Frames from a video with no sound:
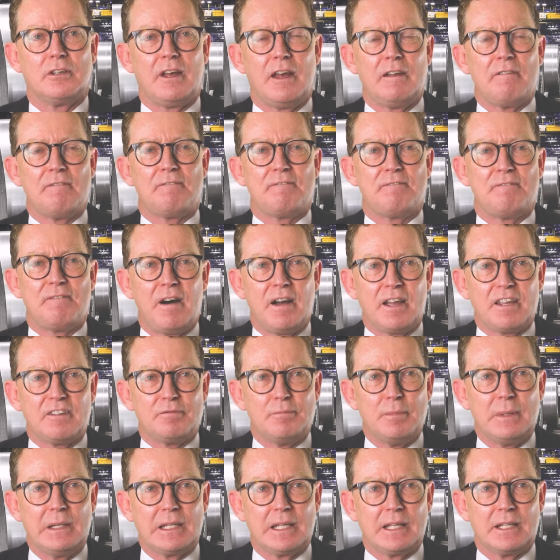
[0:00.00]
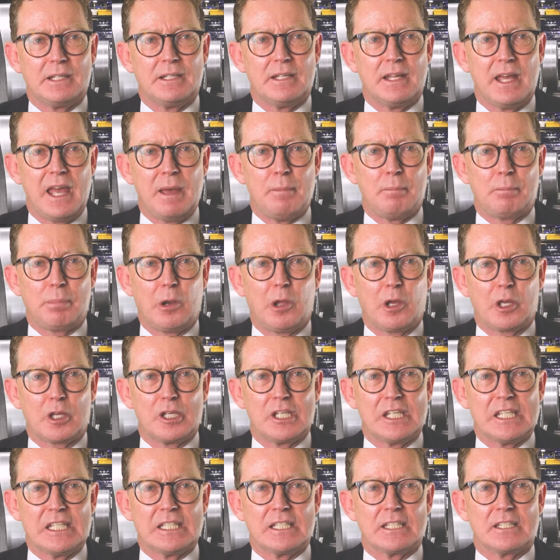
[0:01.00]
and 5 million
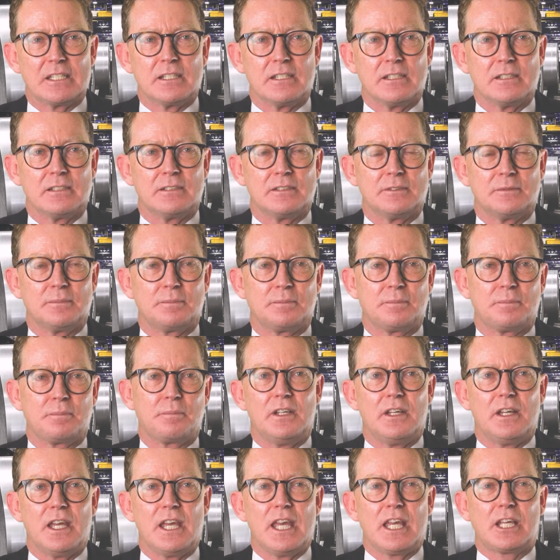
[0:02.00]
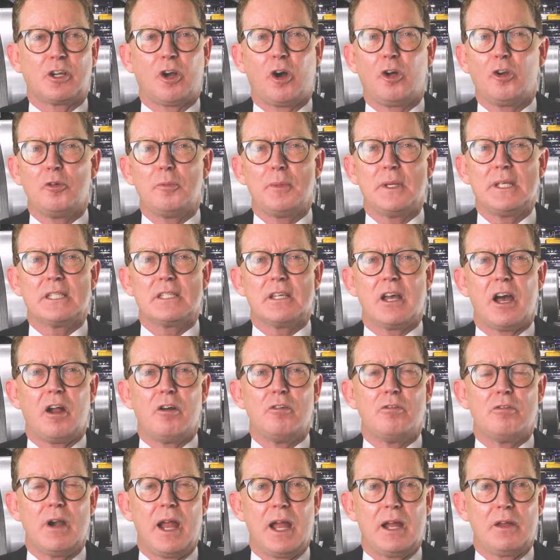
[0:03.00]
employees. Economies
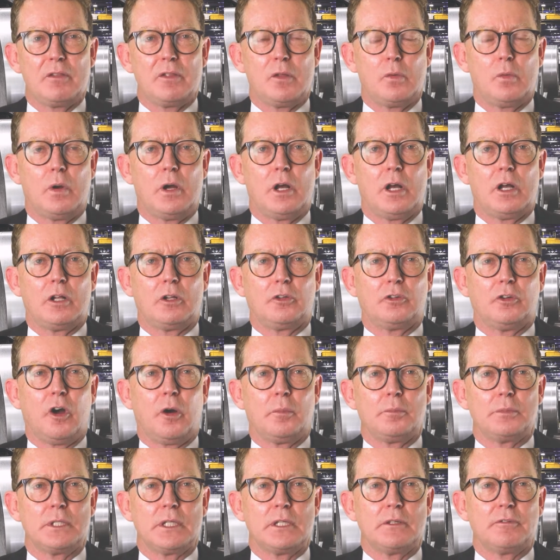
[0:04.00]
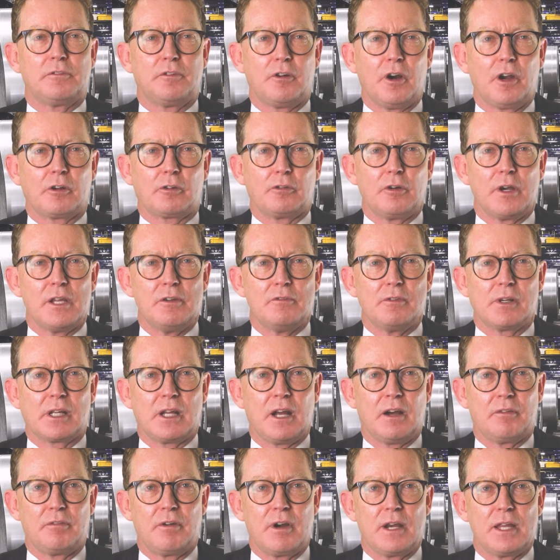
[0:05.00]
around the world opting for a green
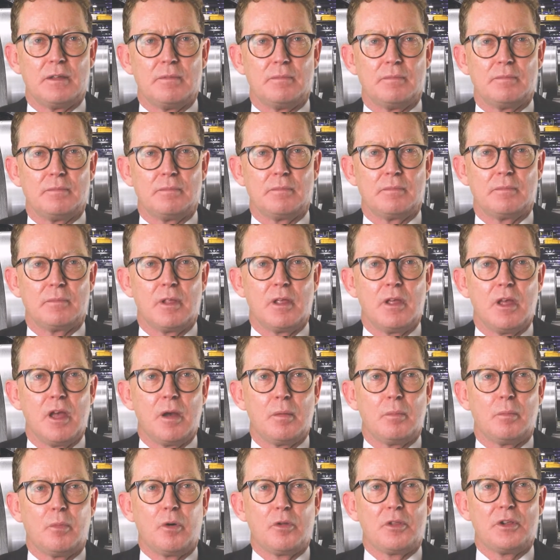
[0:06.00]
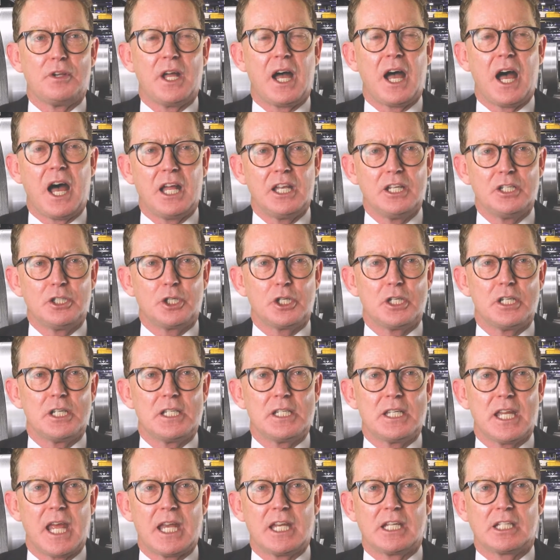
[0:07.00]
recovery. More than
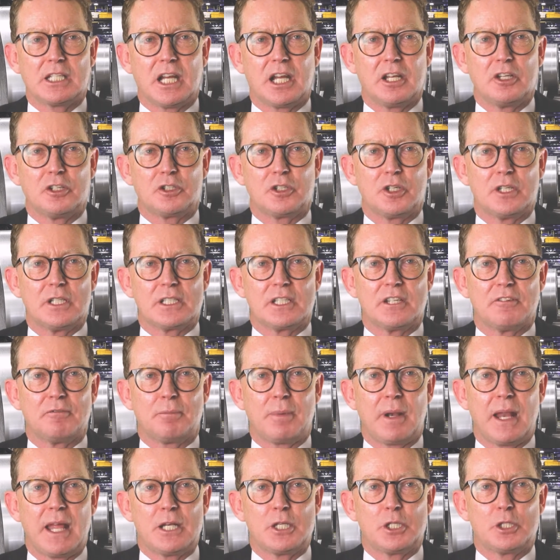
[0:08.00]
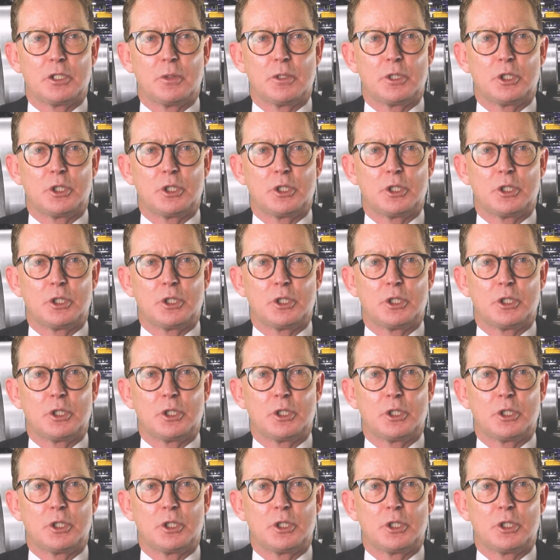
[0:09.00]
110 countries have pledged to